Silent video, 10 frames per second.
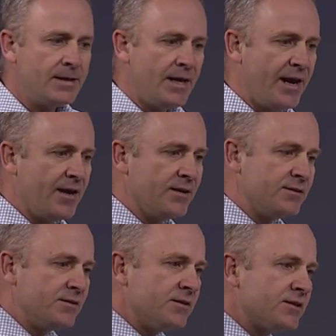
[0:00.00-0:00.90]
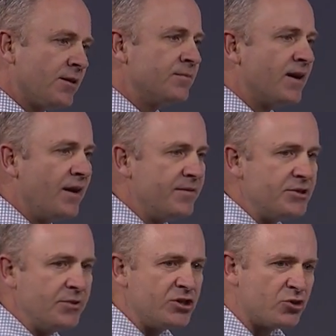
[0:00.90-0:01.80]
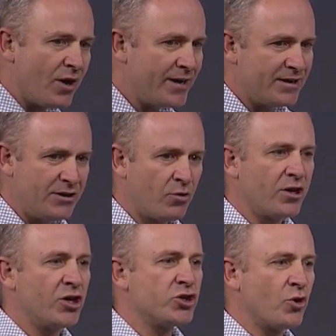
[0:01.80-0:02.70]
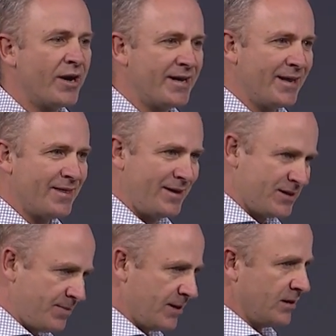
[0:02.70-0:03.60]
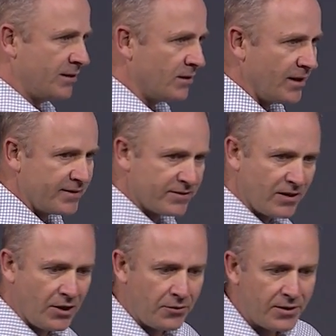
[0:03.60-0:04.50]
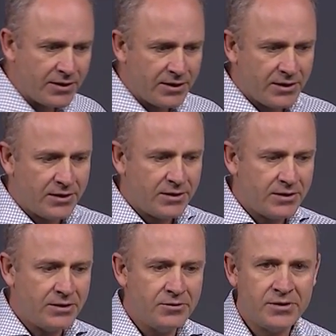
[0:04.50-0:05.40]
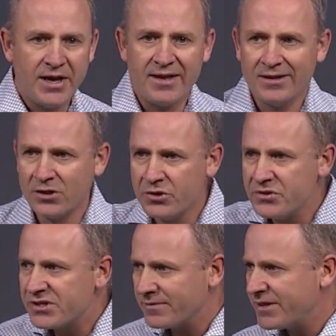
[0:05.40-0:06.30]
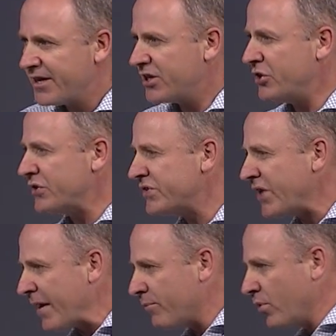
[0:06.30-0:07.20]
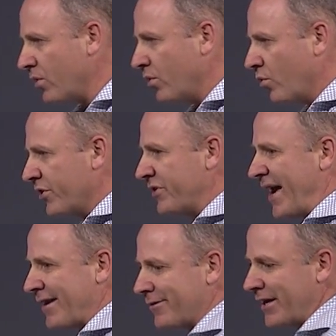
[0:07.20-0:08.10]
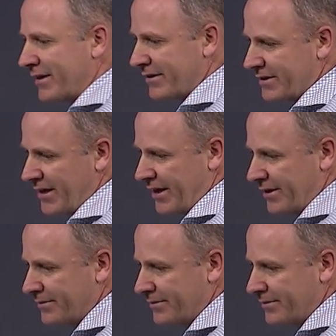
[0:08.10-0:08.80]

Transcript: And sometimes you would try, in order to try to get things to be a little less slow, you'd lose some data, you'd sample or you'd aggregate the data.